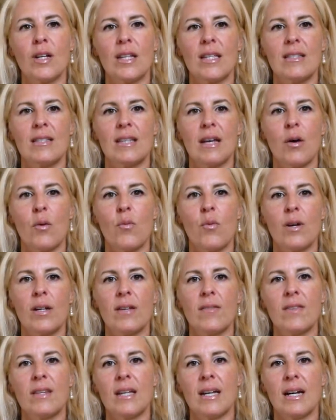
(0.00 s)
is that one
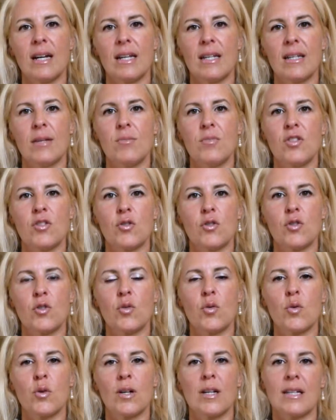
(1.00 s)
of the items your
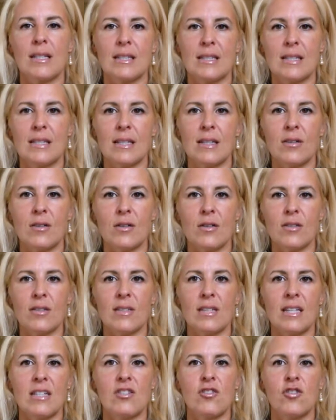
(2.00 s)
score
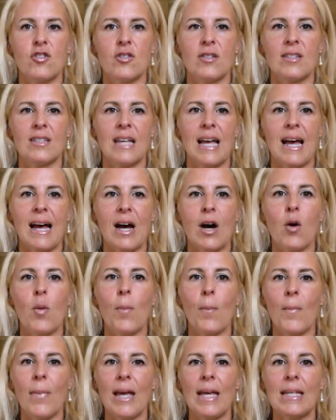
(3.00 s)
considers is just how
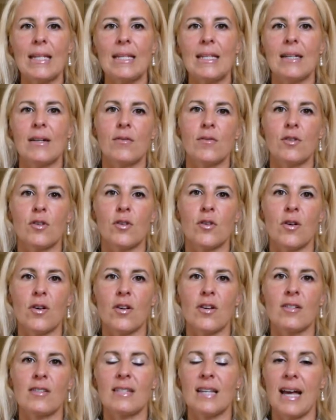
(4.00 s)
many of your
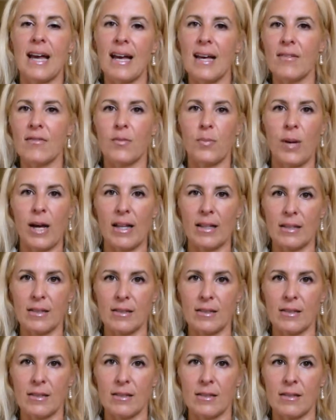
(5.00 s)
cards have
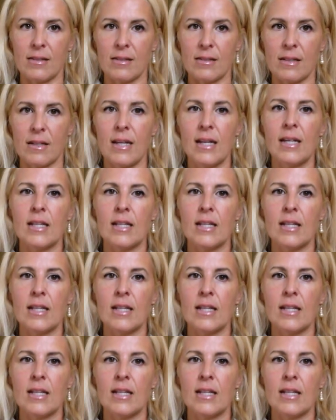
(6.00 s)
balances.